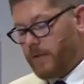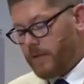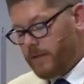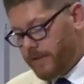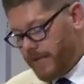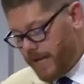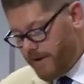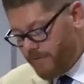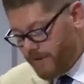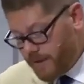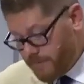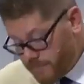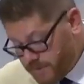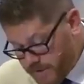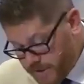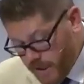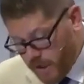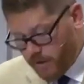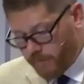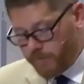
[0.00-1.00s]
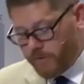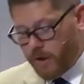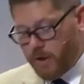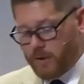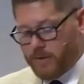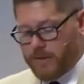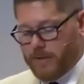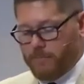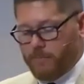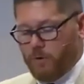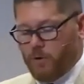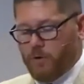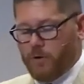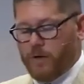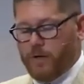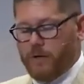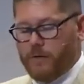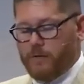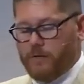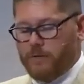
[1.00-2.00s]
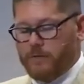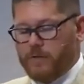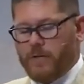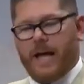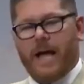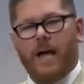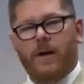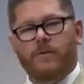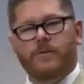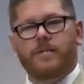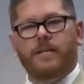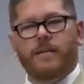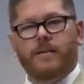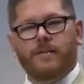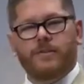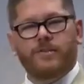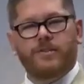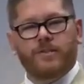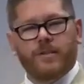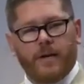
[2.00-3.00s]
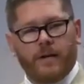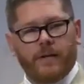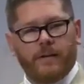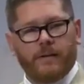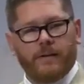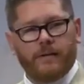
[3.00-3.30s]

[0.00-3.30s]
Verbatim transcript: David himself calls him Lord. So, how is he his son?